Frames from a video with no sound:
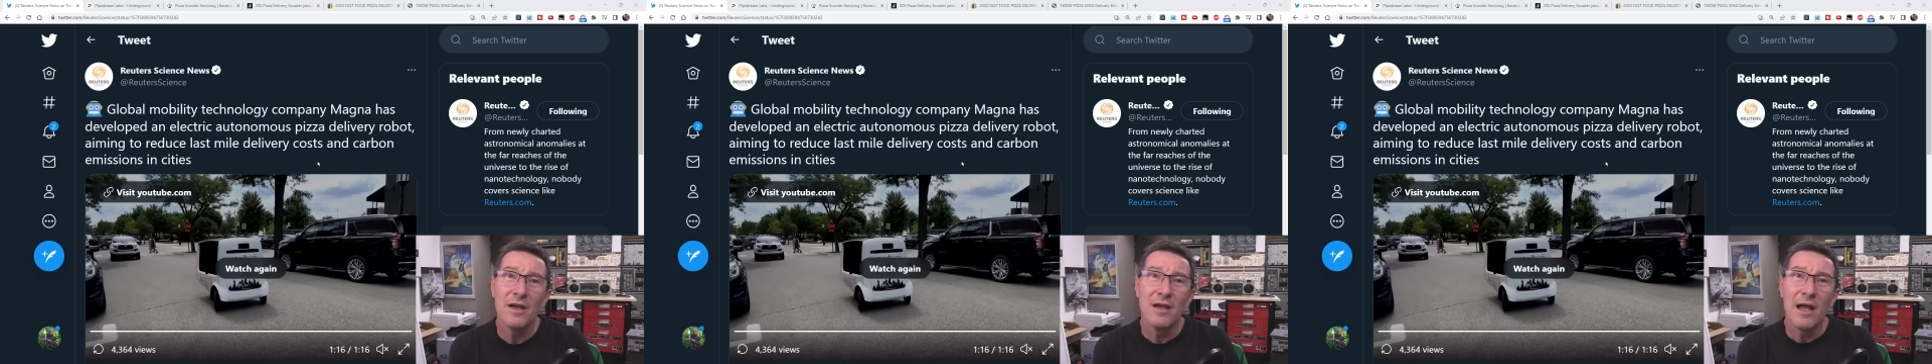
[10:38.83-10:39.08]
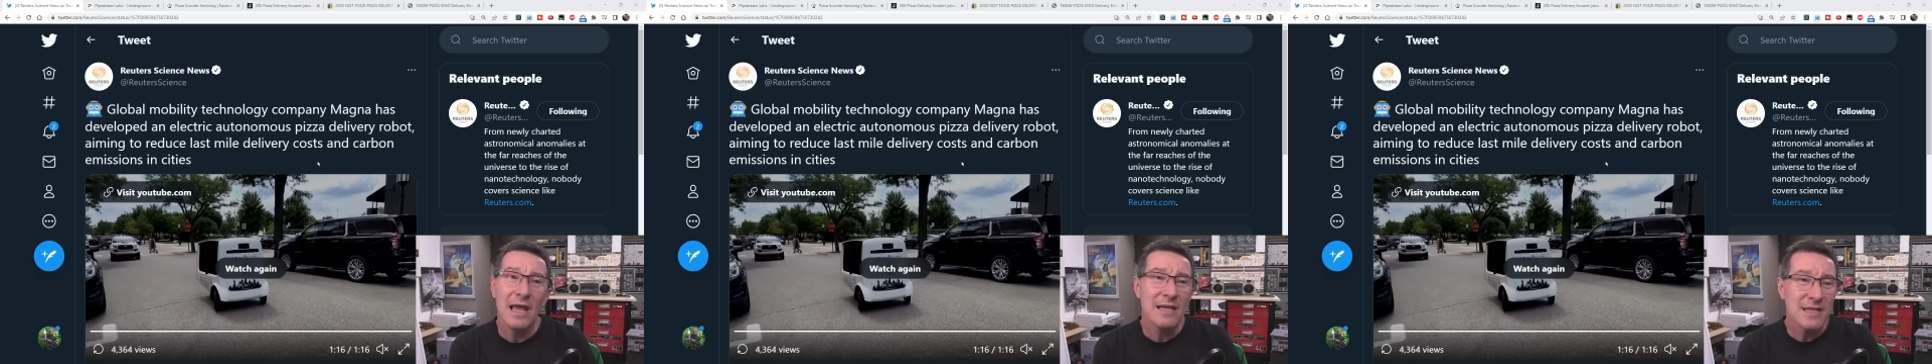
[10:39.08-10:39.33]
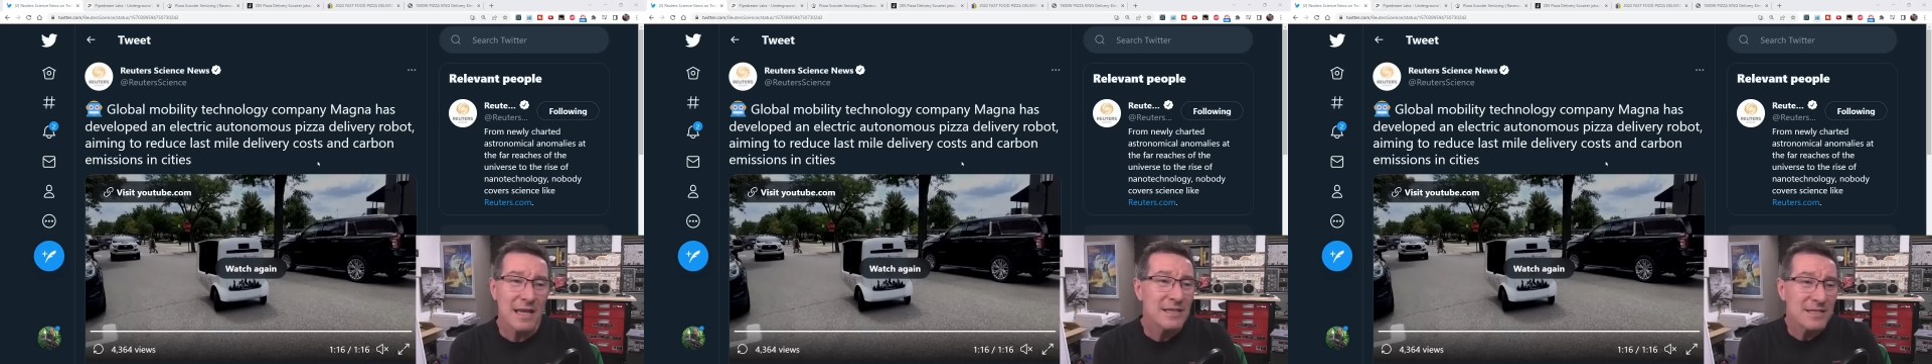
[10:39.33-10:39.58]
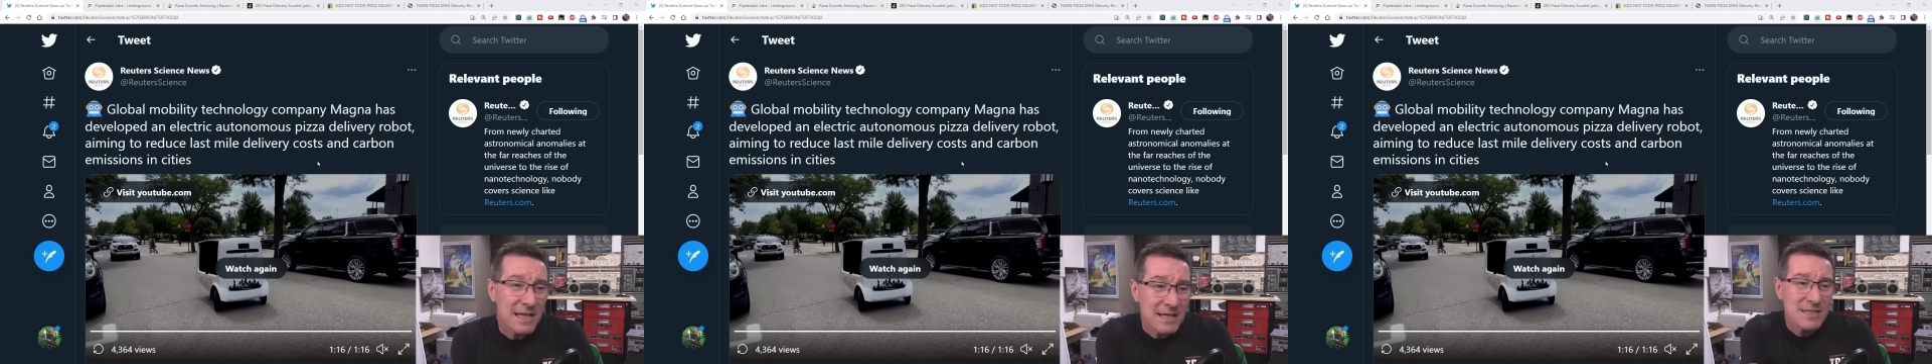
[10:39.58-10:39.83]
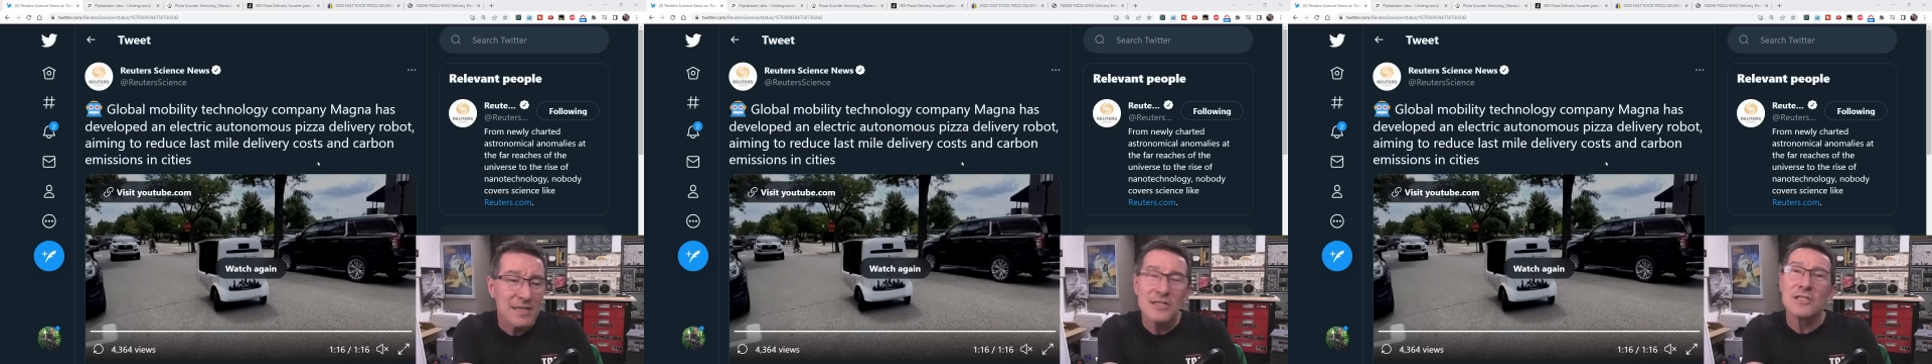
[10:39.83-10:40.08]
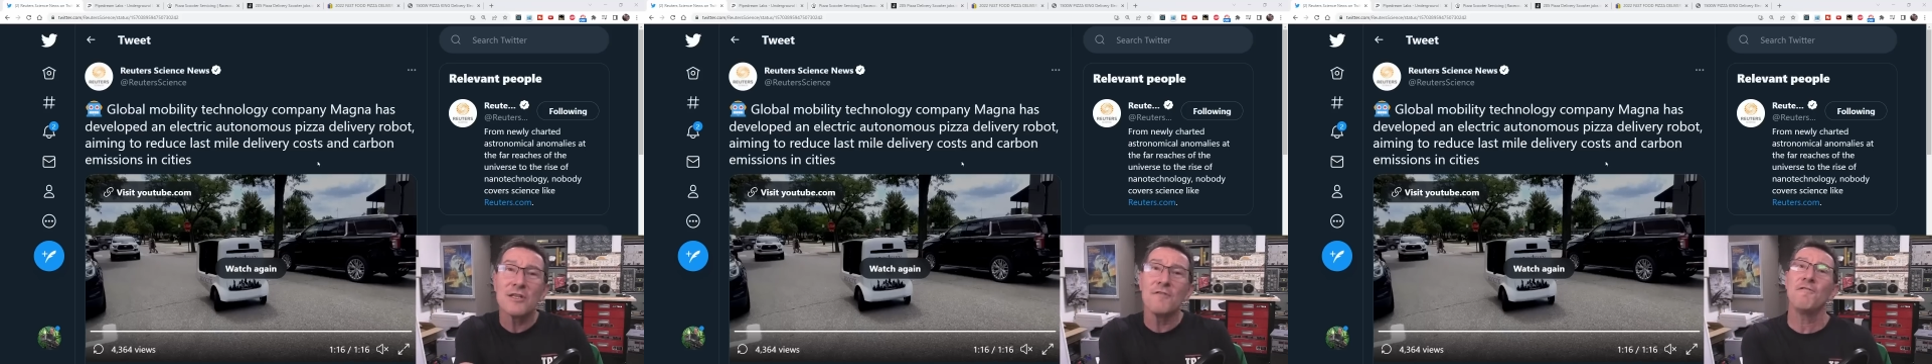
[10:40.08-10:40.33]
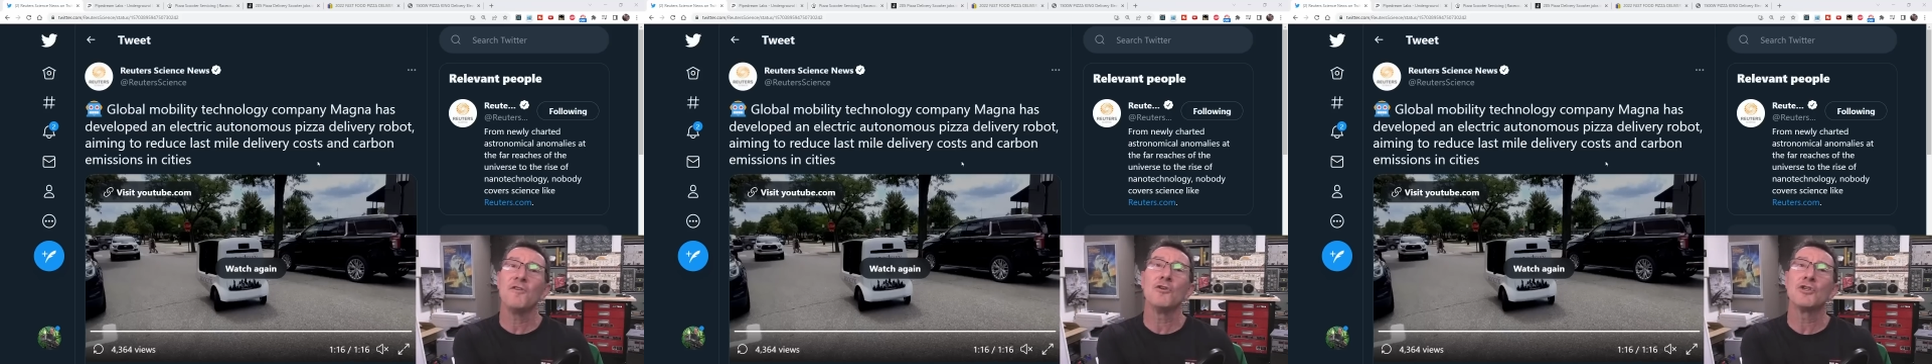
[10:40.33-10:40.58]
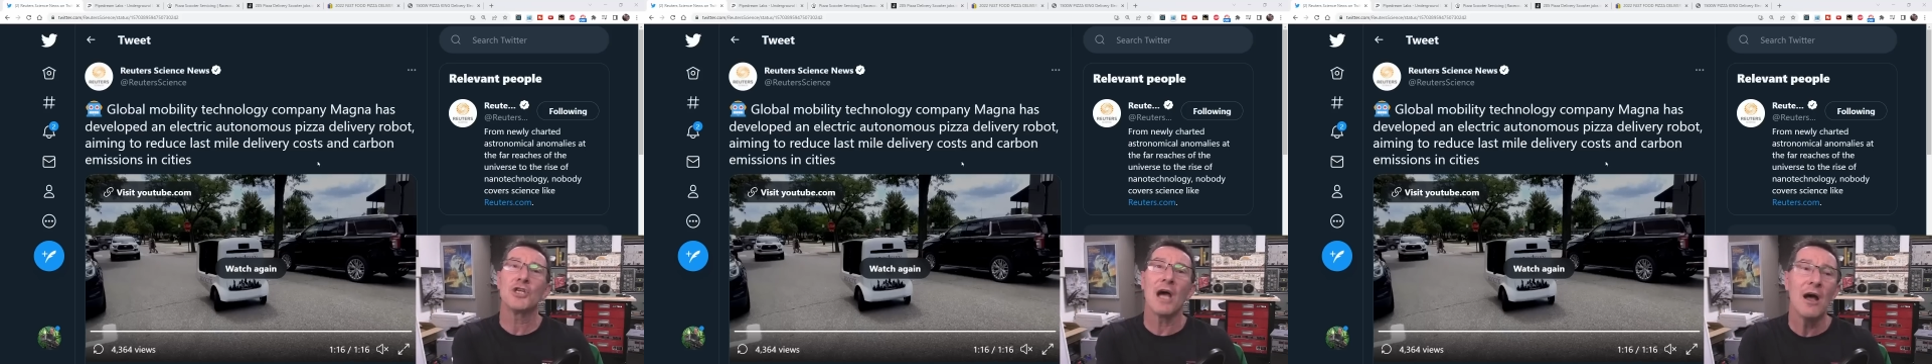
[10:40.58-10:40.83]
Is, is, is this the
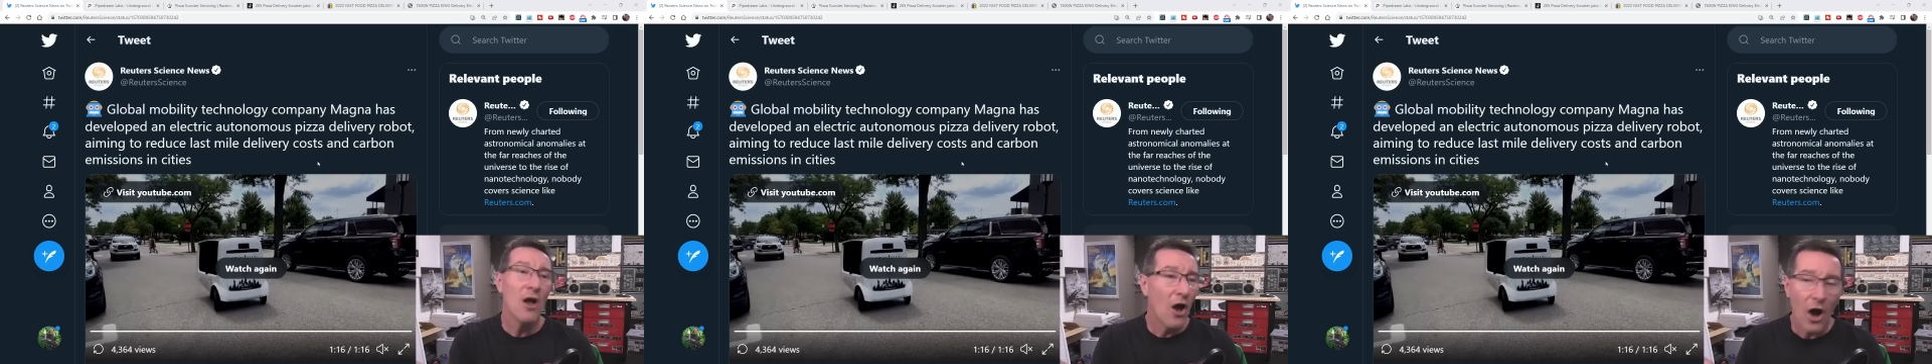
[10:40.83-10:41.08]
future?